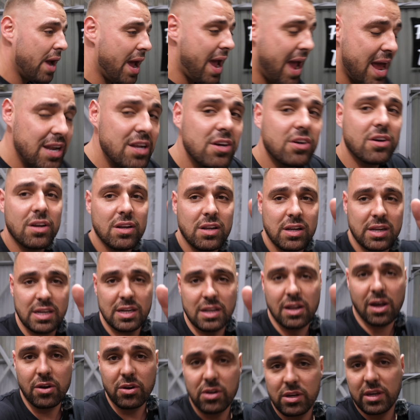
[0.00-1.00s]
it elegantly
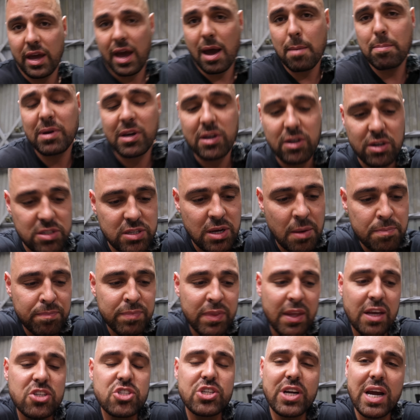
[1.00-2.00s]
though, yeah, because
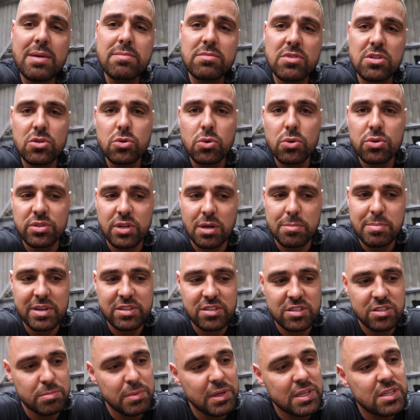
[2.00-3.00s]
James has also
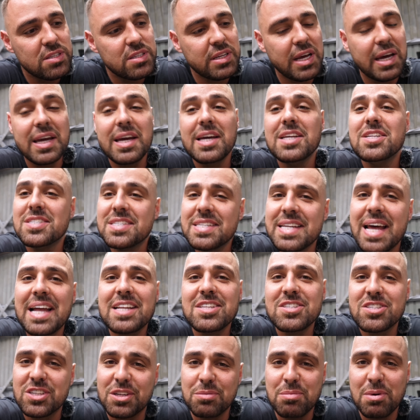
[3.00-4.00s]
messaged me to say his
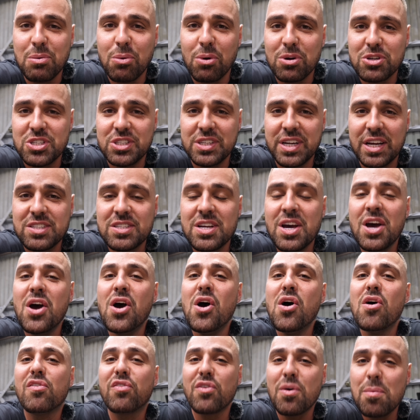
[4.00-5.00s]
nan's gonna be watching this
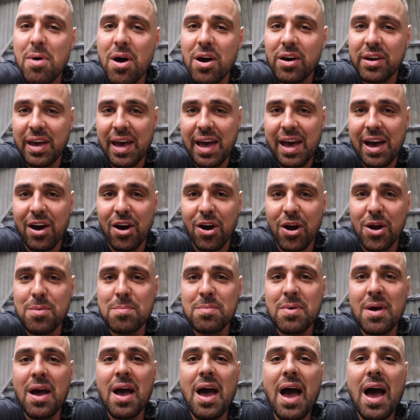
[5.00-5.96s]
from her care home,